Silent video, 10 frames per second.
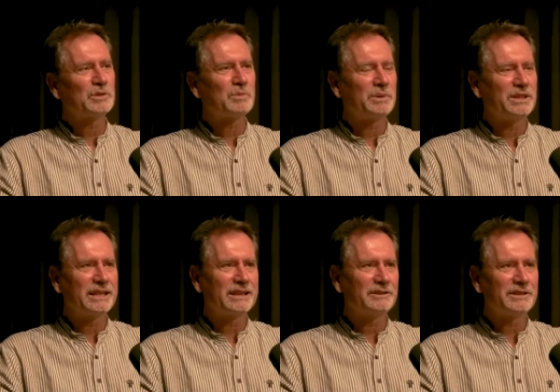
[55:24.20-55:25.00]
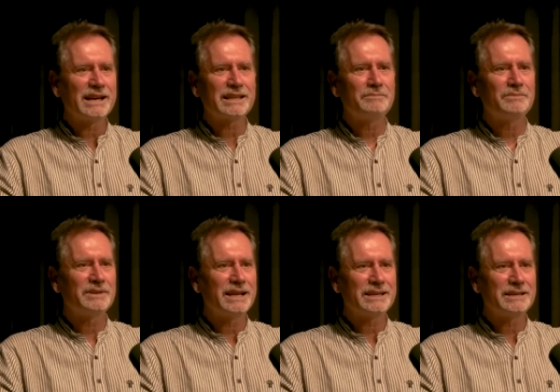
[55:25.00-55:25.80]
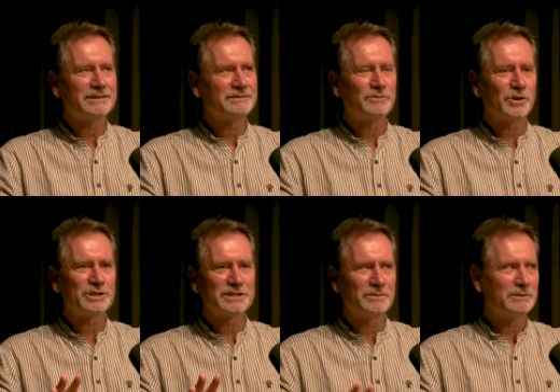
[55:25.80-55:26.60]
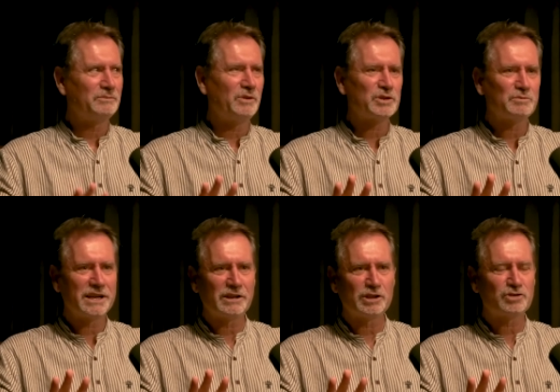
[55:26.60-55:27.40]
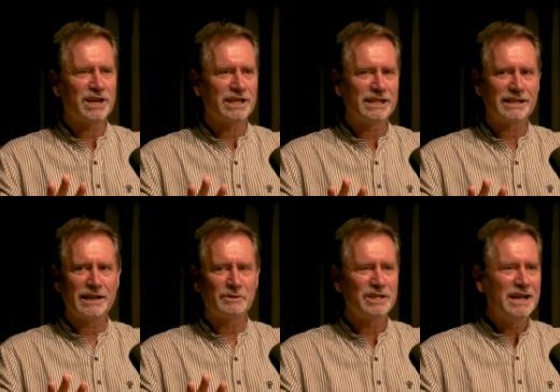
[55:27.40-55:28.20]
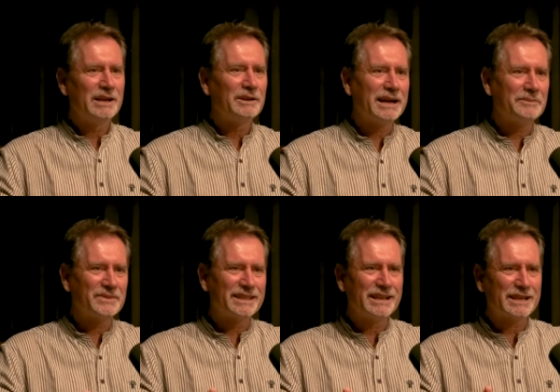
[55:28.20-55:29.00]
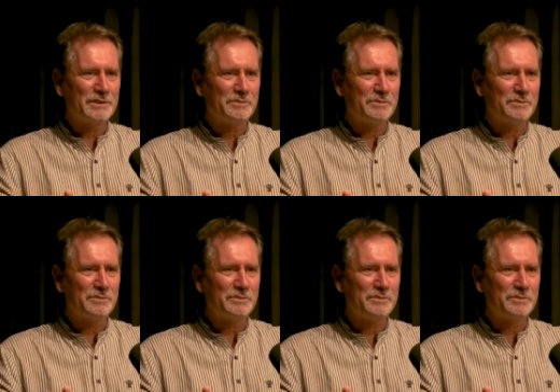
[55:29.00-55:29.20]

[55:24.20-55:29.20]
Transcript: was probably thinking, oh, lucky person, but watch my Australian language. Lucky